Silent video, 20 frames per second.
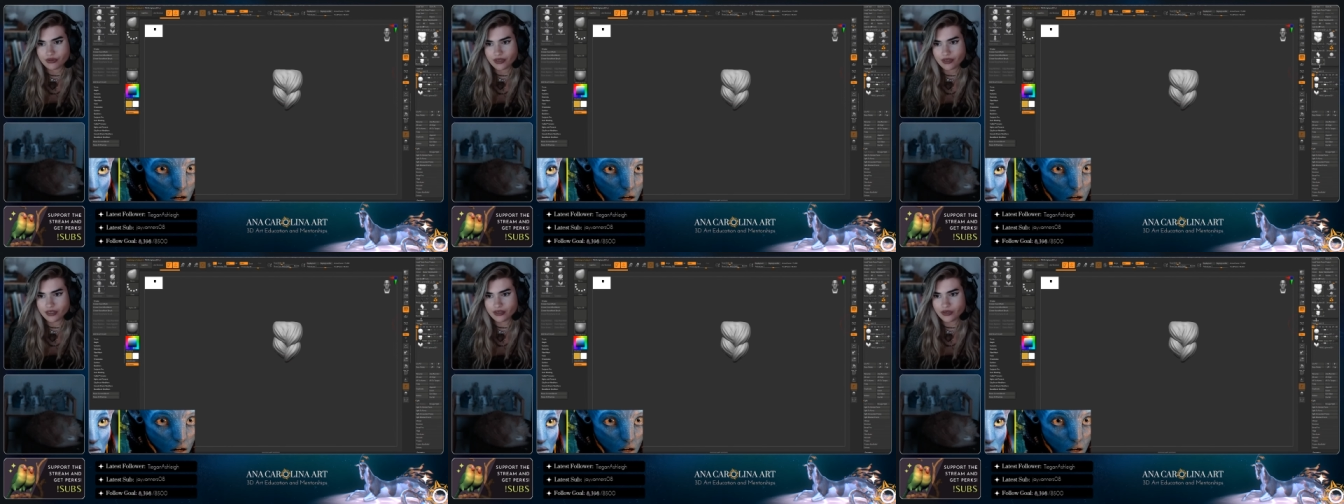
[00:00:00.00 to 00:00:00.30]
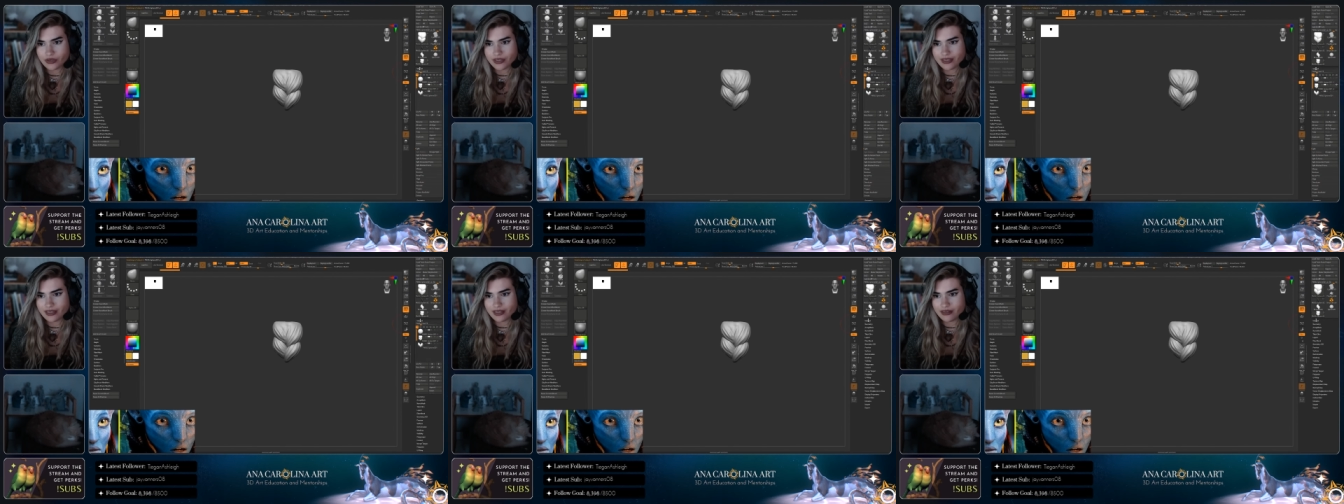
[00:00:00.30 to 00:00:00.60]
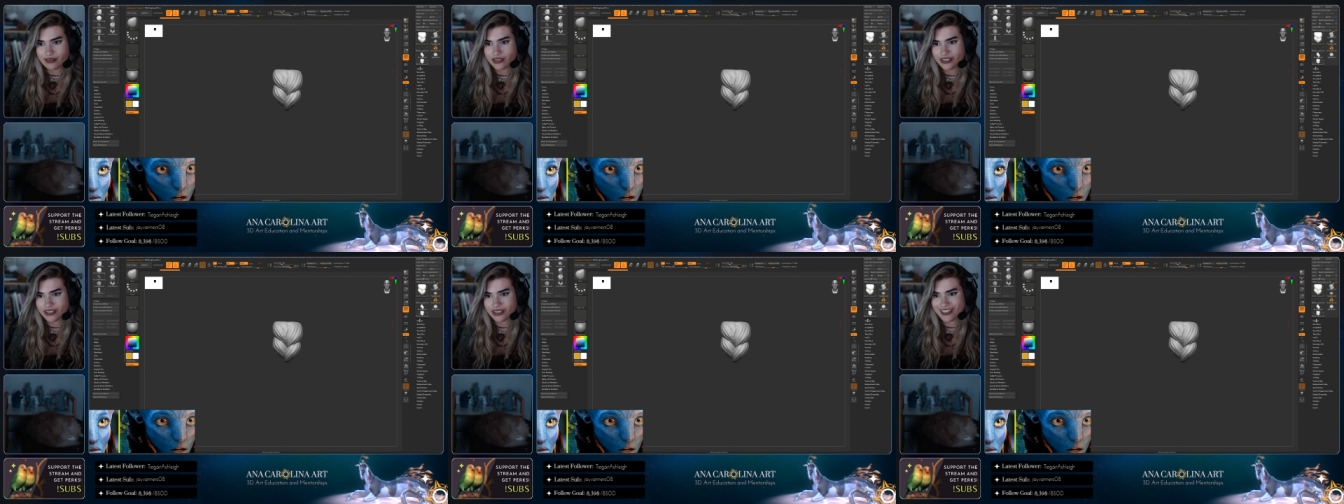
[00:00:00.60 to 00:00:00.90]
Let's just
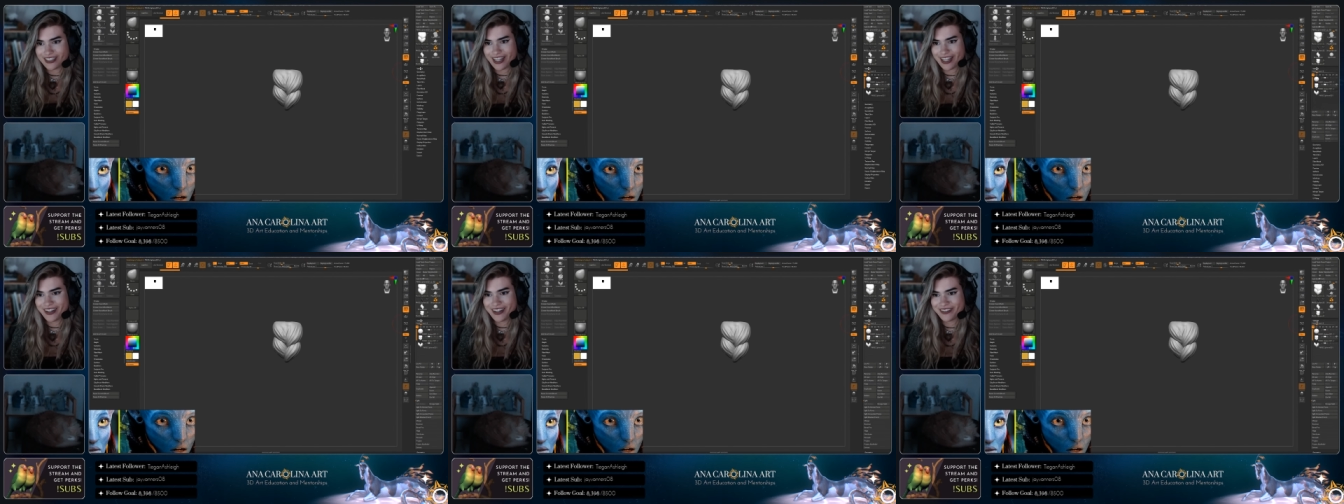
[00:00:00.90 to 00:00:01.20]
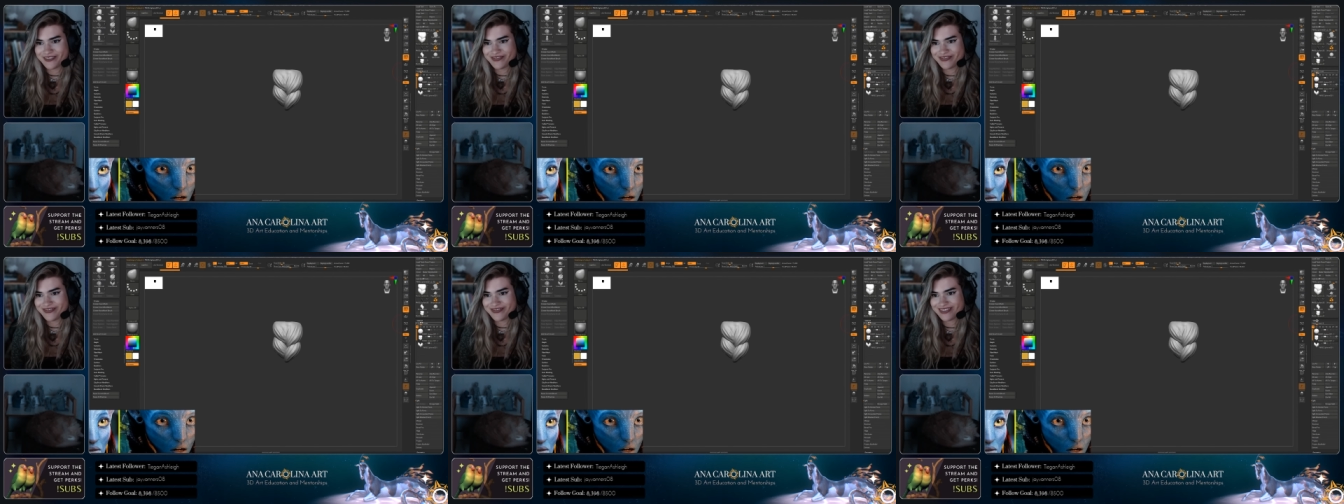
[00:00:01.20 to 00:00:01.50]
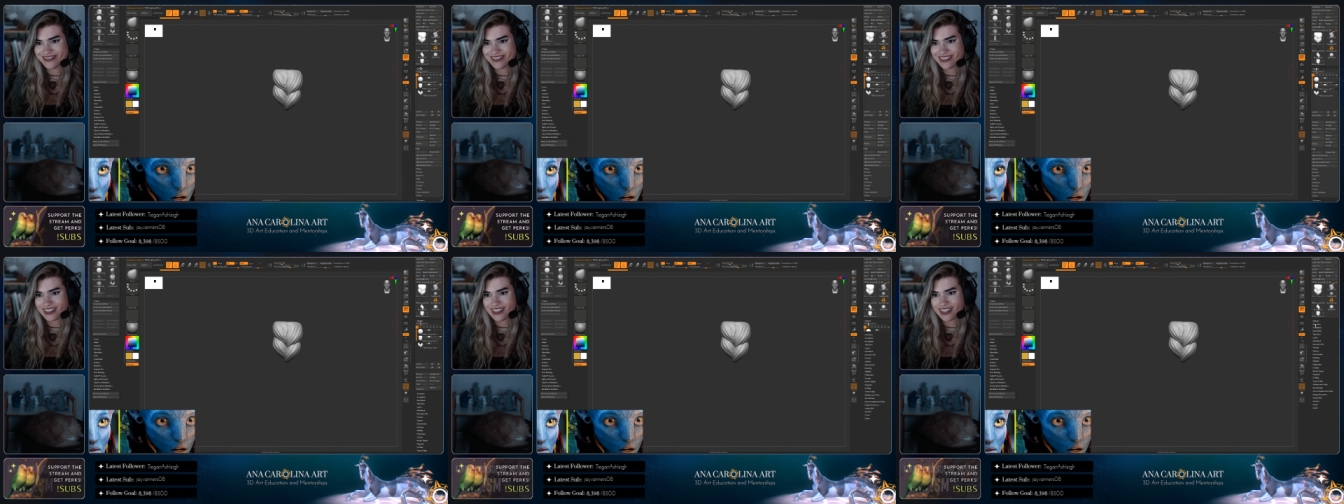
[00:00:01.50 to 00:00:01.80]
cylinders.
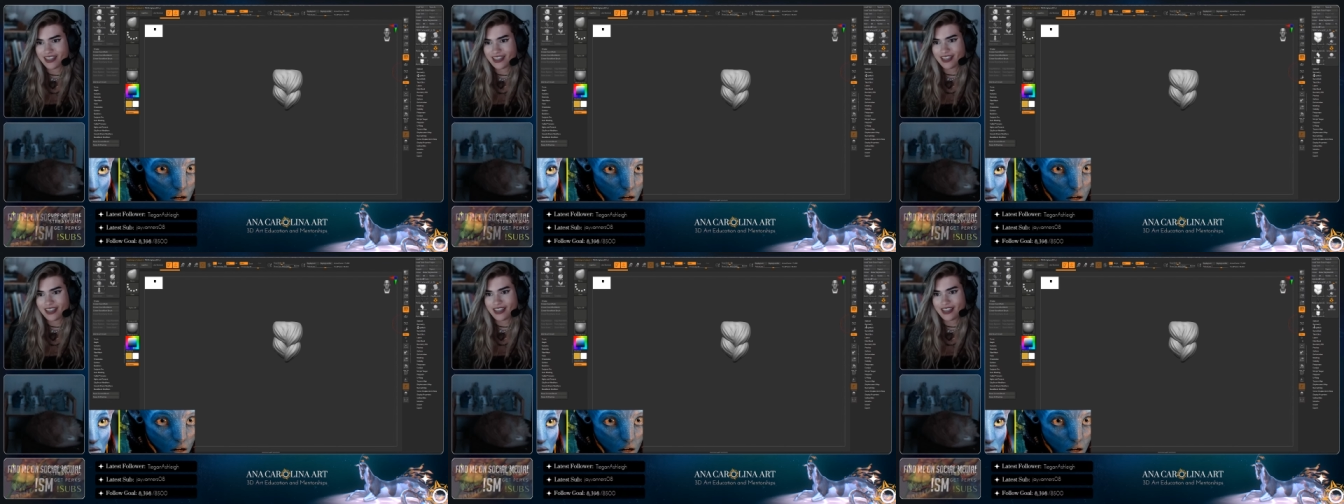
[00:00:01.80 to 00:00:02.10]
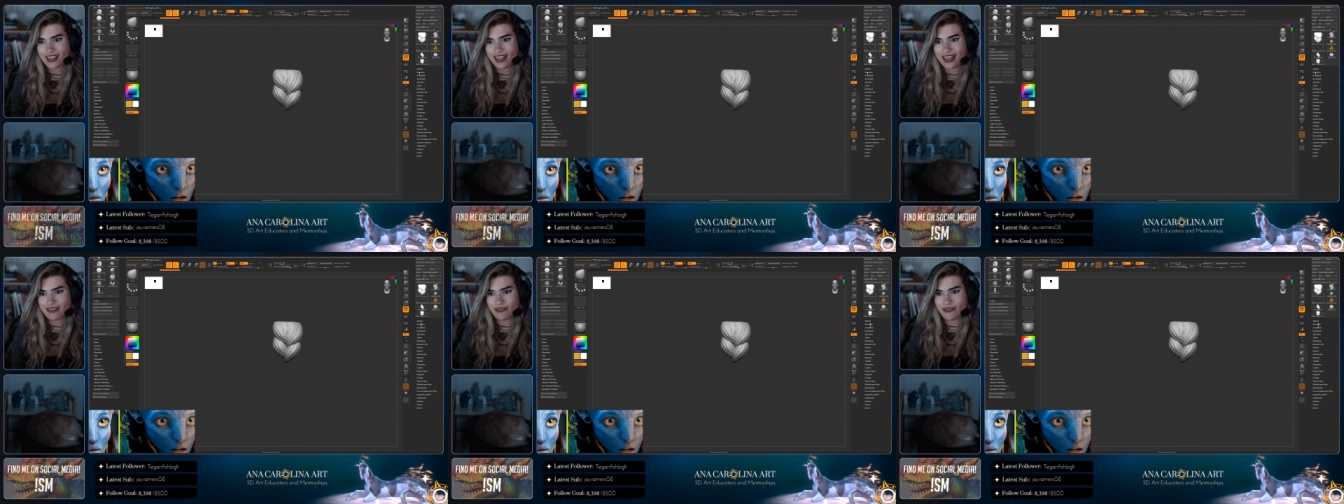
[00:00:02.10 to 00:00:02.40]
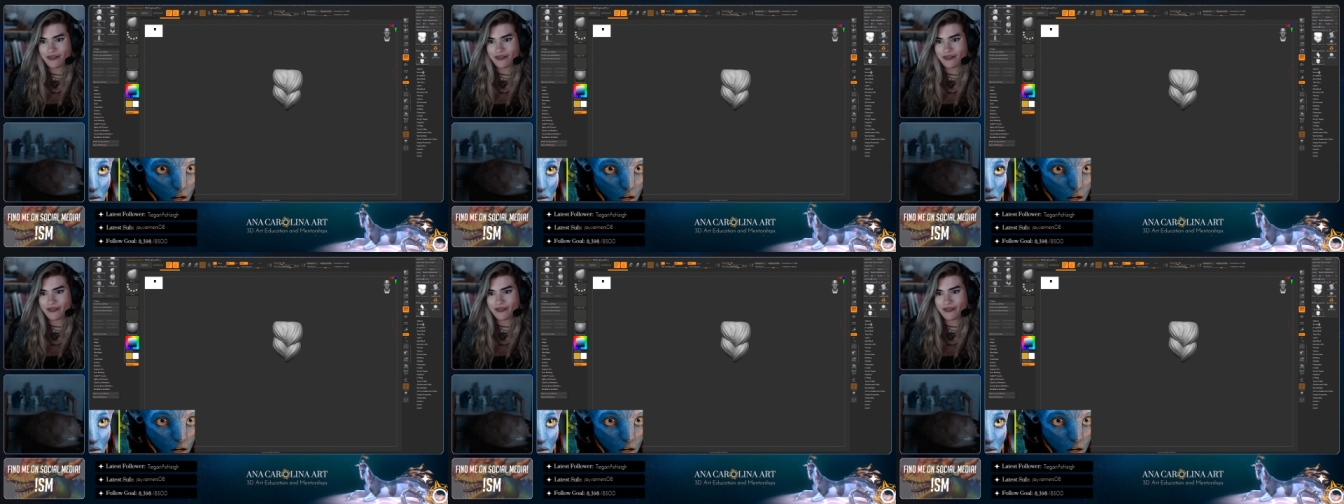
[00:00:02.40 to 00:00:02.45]
I